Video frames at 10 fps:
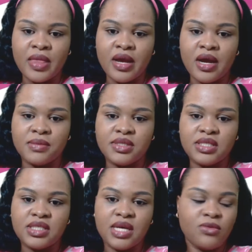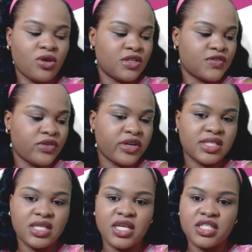CCM calls for
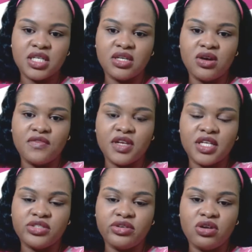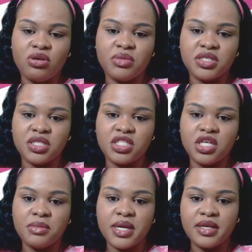resignation of Electoral Commission
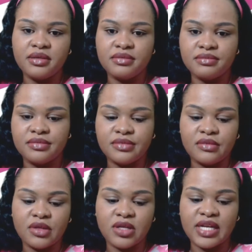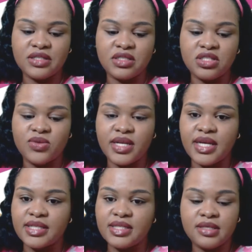chairman. That was in
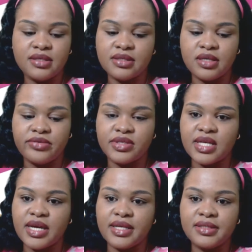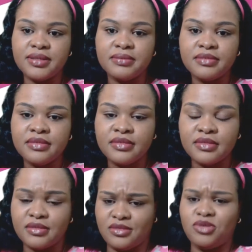2018. He's not resigned.
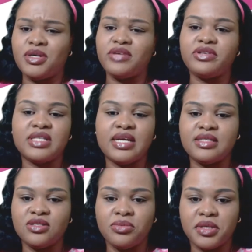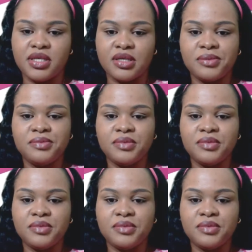Nobody resigns in Dominica.